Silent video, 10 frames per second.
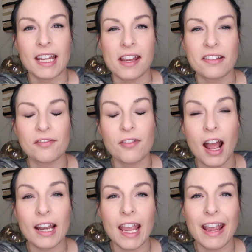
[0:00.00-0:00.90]
Today is
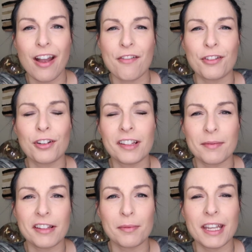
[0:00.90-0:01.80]
Friday of
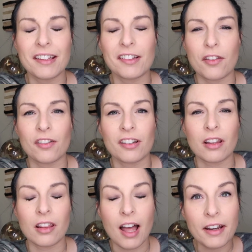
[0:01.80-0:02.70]
Christmas week, so there's
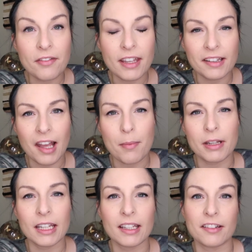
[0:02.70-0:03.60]
a lot of things
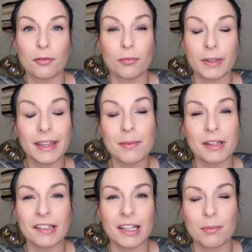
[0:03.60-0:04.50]
happening. It's really
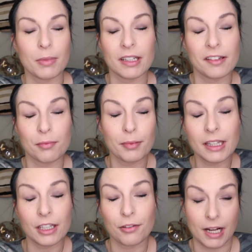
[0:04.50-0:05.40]
busy, but it's
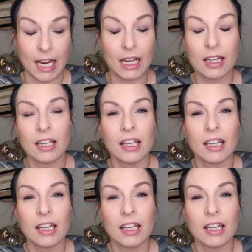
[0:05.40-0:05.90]
really great.